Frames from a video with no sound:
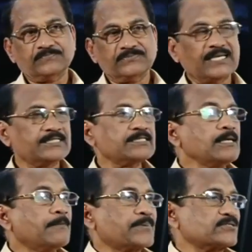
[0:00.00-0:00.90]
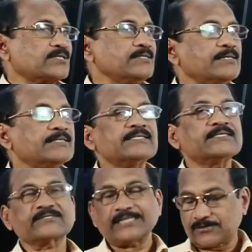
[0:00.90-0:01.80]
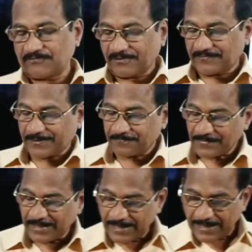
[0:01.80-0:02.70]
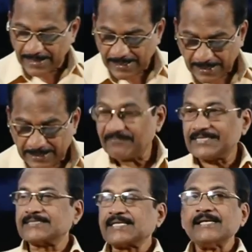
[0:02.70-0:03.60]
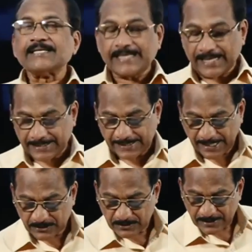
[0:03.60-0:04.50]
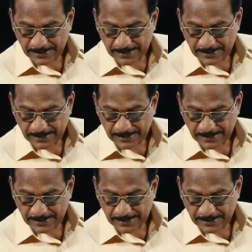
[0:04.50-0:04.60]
That is the present state of affairs, which is a direct tax.